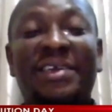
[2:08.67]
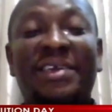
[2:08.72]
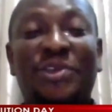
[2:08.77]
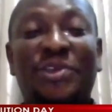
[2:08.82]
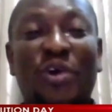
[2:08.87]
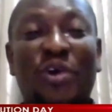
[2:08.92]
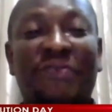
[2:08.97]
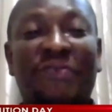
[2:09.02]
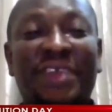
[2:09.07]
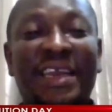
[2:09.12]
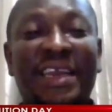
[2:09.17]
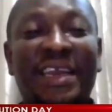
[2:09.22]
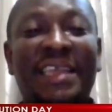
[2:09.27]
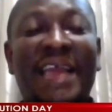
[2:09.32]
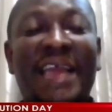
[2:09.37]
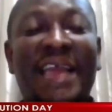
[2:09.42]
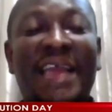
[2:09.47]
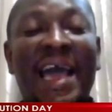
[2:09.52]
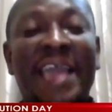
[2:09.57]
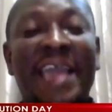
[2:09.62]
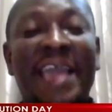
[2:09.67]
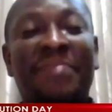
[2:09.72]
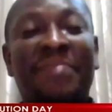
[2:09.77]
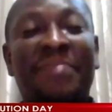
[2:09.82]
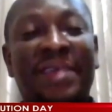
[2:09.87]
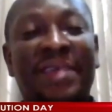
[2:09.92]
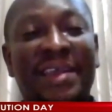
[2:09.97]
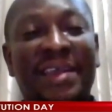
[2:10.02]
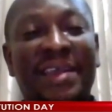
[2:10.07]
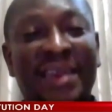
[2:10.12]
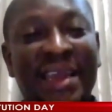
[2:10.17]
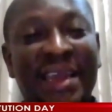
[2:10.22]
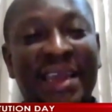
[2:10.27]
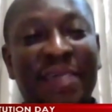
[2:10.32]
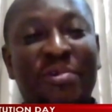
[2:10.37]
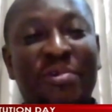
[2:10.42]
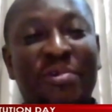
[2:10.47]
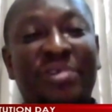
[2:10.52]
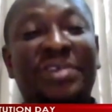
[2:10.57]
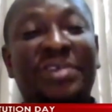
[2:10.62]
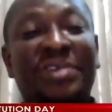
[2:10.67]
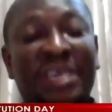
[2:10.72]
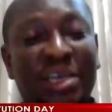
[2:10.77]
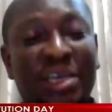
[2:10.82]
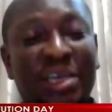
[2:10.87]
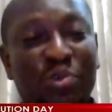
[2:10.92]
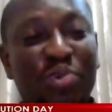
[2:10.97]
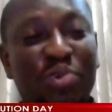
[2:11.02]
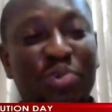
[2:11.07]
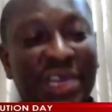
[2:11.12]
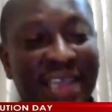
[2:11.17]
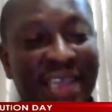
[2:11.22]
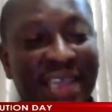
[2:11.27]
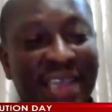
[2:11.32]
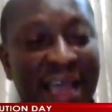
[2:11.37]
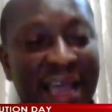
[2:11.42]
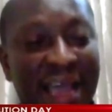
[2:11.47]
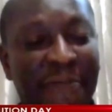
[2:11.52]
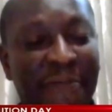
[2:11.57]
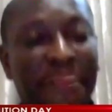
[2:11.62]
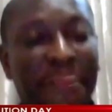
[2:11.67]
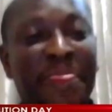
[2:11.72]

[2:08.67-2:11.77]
dissolved any time there was a coup d'etat.